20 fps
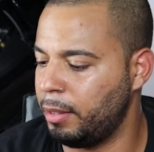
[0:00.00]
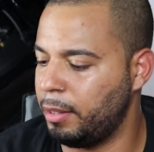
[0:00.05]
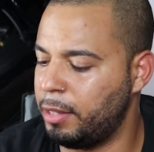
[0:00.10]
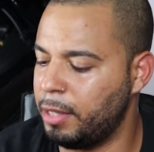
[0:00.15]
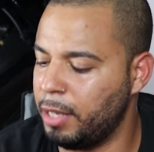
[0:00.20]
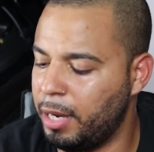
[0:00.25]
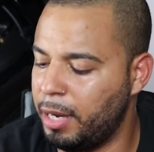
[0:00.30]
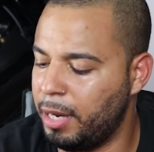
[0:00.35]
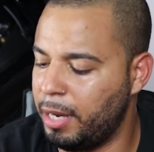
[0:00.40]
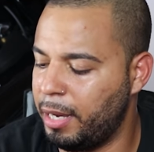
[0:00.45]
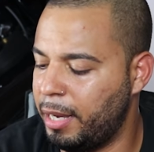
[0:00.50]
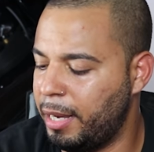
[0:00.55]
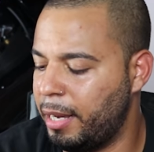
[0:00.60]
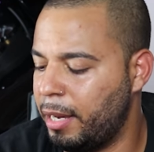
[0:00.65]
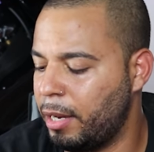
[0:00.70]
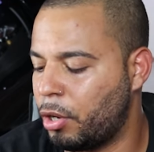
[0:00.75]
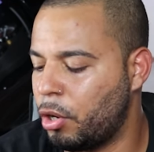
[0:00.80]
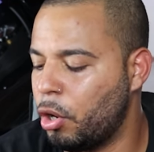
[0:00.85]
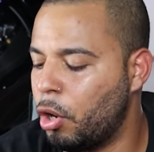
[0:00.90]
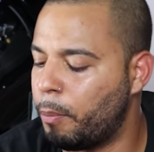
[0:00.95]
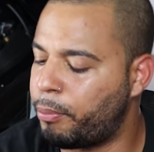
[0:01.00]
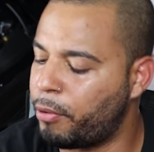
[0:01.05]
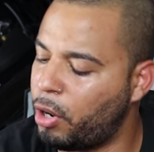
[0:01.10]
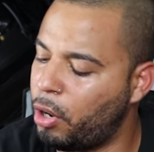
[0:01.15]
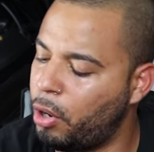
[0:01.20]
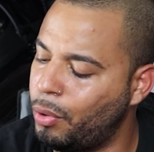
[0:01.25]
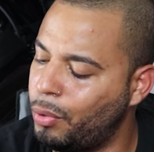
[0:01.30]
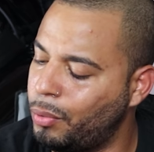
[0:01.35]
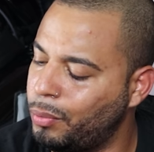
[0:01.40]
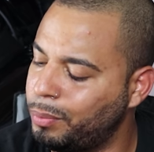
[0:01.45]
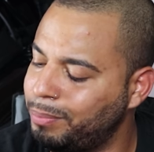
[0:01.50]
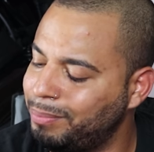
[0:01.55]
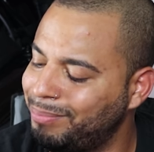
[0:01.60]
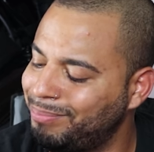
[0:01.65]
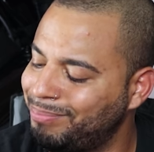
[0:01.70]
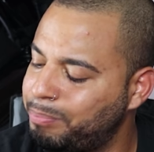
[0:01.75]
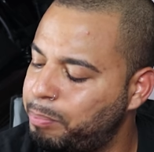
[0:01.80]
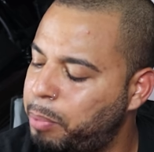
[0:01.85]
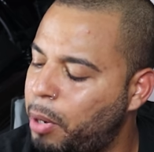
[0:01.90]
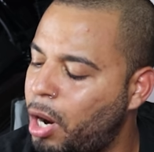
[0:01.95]
The GoPro
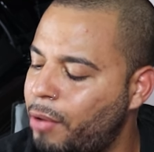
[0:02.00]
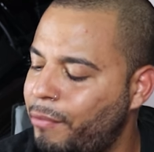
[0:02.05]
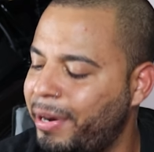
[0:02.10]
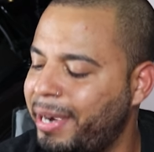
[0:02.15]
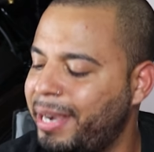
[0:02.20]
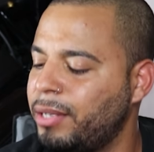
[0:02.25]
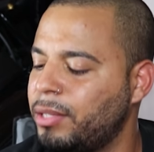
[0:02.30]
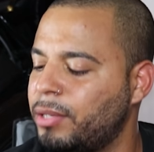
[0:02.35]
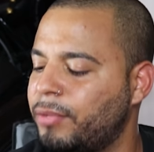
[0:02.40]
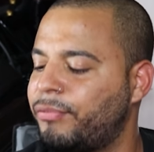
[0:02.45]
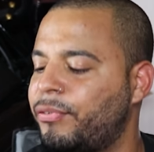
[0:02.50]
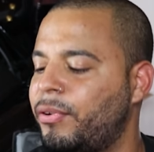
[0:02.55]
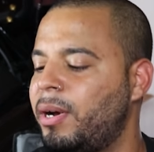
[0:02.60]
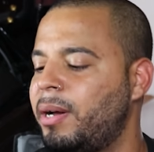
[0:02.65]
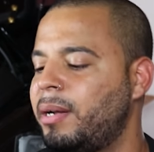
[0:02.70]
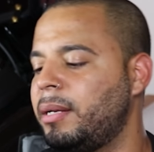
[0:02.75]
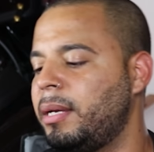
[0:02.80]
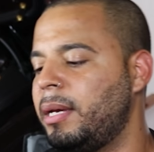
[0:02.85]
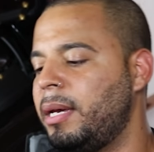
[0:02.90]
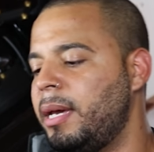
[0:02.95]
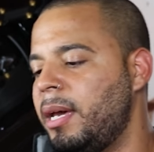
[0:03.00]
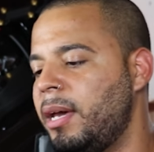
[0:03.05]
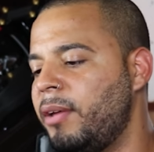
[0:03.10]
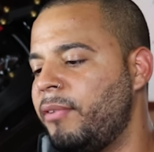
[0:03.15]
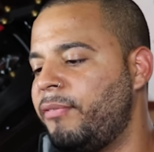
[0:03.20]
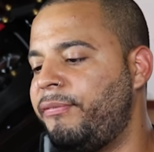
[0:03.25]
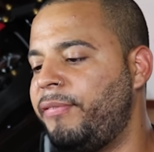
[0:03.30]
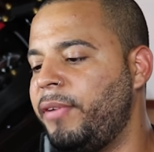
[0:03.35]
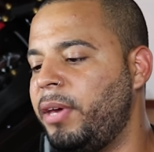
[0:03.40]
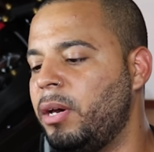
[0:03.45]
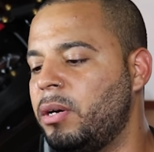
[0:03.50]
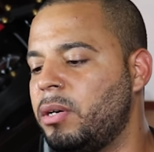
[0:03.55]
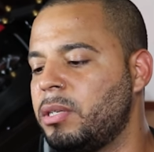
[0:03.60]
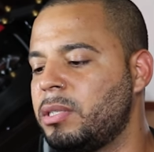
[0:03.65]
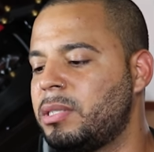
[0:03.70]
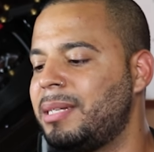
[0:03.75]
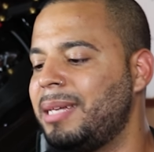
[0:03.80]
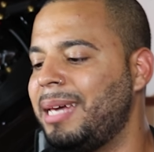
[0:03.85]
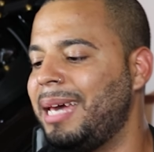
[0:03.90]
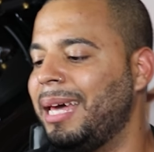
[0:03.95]
part right here in the front
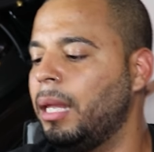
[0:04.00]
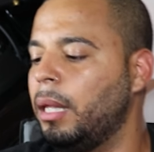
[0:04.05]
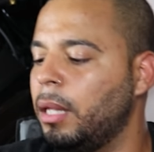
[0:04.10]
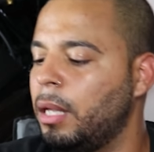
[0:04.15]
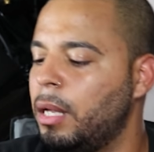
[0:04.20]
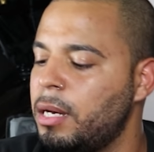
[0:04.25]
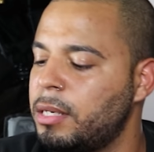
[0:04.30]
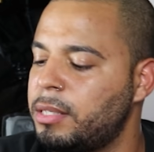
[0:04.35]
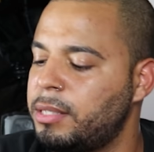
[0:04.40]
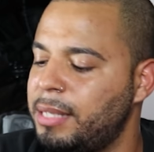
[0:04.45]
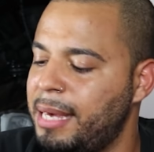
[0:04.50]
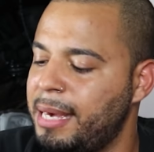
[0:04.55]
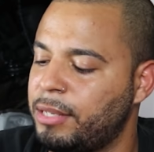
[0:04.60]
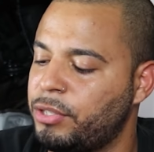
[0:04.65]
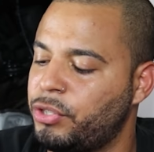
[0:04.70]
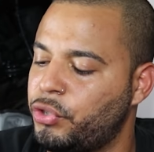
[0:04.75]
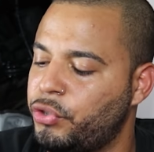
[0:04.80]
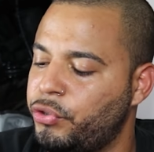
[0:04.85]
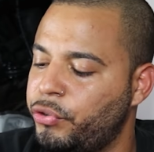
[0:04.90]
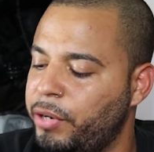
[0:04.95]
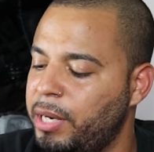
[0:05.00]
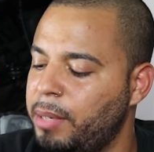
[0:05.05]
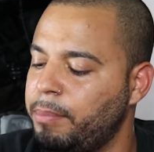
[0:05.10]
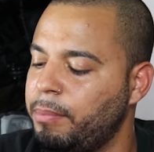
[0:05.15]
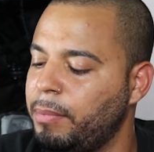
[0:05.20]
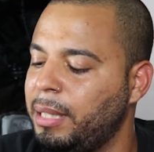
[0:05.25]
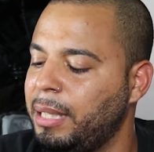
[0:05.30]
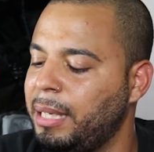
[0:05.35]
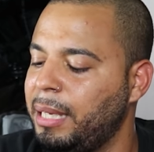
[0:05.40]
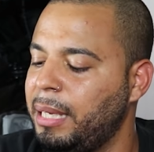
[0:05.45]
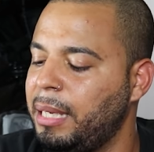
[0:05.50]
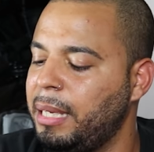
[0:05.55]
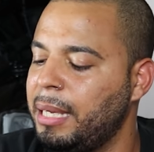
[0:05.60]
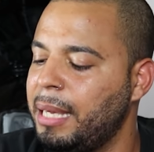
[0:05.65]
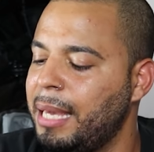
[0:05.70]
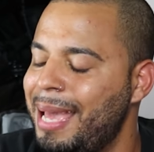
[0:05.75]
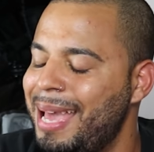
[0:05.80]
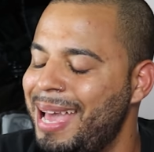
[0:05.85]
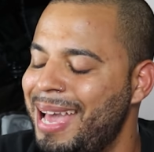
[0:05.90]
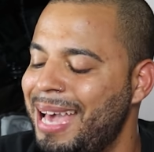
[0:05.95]
feels and looks
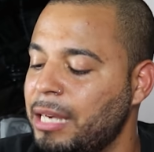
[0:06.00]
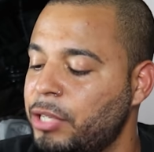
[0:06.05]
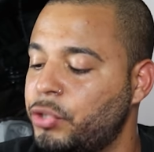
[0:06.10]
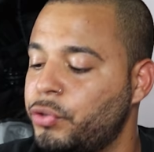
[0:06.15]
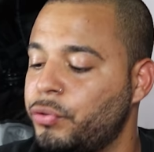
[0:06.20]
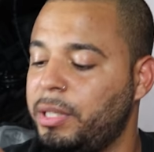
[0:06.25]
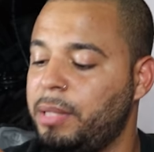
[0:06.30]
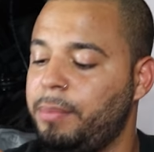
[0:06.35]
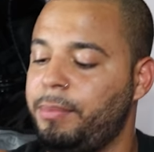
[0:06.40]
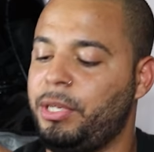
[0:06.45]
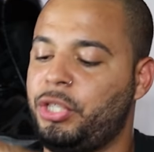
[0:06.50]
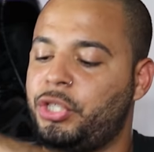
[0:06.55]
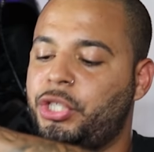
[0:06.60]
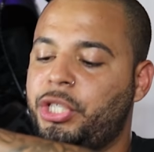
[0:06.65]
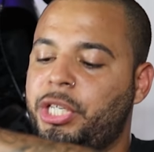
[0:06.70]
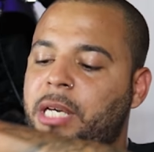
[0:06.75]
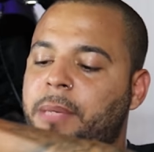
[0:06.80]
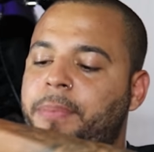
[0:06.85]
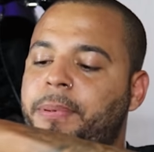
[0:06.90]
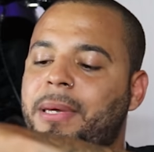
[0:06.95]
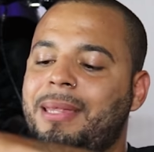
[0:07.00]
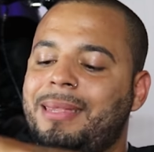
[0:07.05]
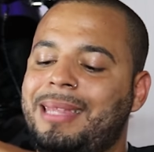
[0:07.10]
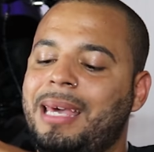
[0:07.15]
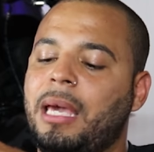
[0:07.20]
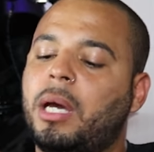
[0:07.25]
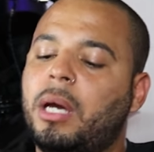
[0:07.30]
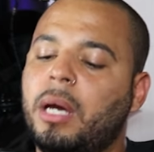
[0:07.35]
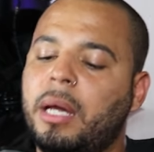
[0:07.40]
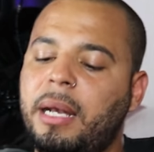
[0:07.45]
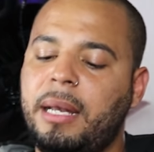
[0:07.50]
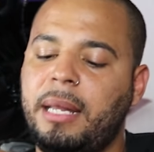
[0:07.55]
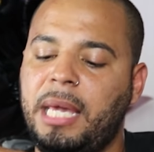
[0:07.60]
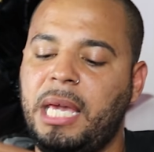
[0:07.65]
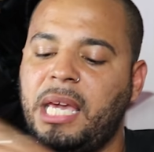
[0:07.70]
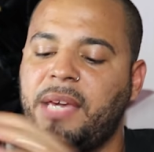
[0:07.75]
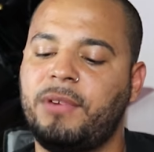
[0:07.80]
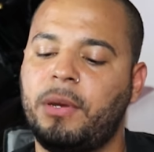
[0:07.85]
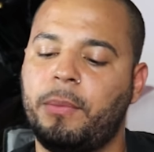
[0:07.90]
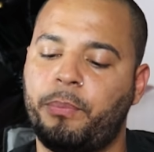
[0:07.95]
extremely, extremely cheap. They couldn't
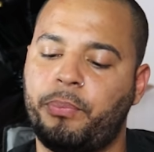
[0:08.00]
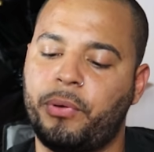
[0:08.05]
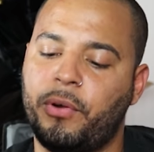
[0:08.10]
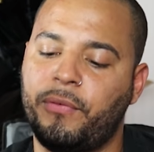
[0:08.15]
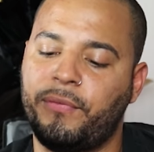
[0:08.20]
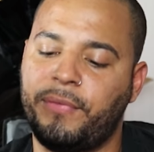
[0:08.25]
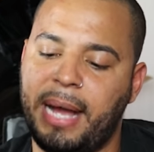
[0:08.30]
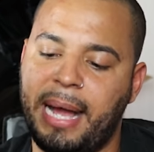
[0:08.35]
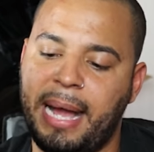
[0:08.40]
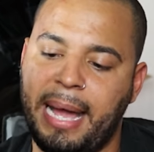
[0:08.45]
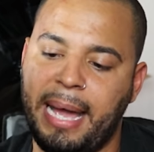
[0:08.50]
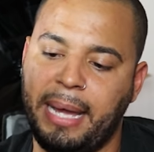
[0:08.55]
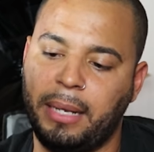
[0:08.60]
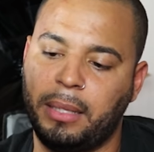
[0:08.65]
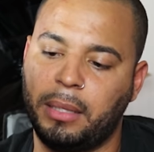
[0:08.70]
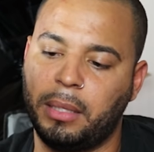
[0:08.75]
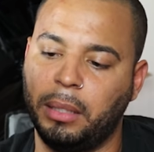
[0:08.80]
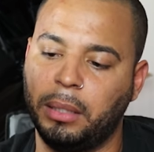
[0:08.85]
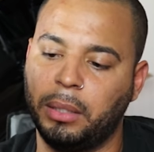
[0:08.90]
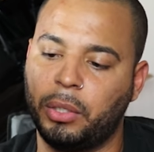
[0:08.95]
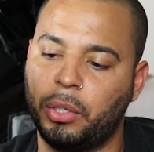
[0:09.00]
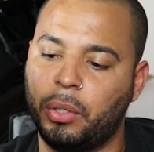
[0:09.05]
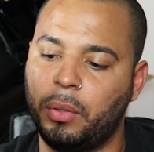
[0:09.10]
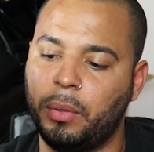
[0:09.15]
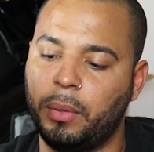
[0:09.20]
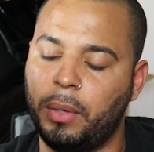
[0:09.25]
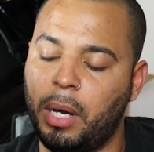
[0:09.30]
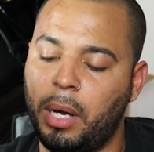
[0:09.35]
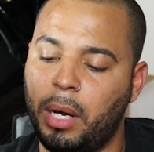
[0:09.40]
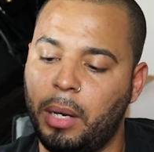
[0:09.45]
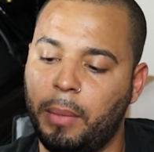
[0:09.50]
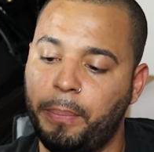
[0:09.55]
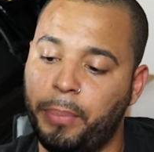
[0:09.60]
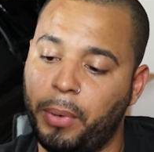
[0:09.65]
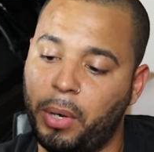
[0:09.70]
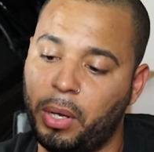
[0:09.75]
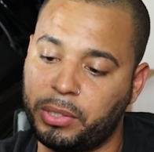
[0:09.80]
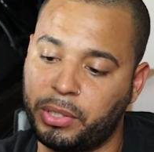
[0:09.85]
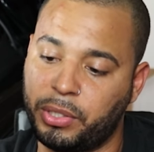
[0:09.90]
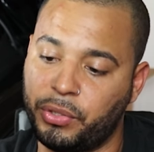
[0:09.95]
even provide the little
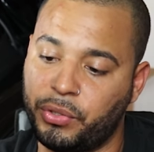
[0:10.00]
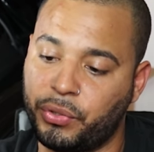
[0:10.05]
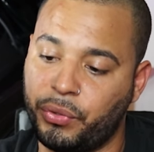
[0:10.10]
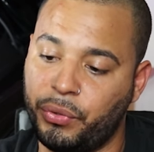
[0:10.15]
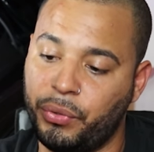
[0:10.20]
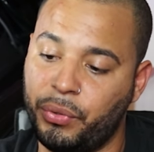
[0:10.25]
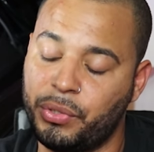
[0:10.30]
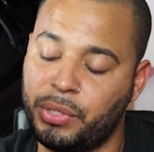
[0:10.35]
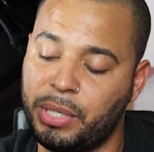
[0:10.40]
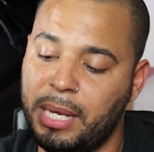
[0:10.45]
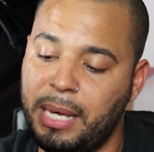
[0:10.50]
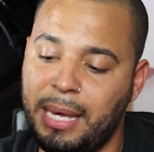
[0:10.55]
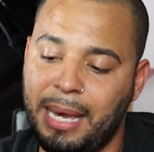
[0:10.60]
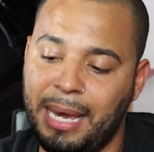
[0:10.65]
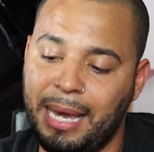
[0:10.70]
bolts and screws.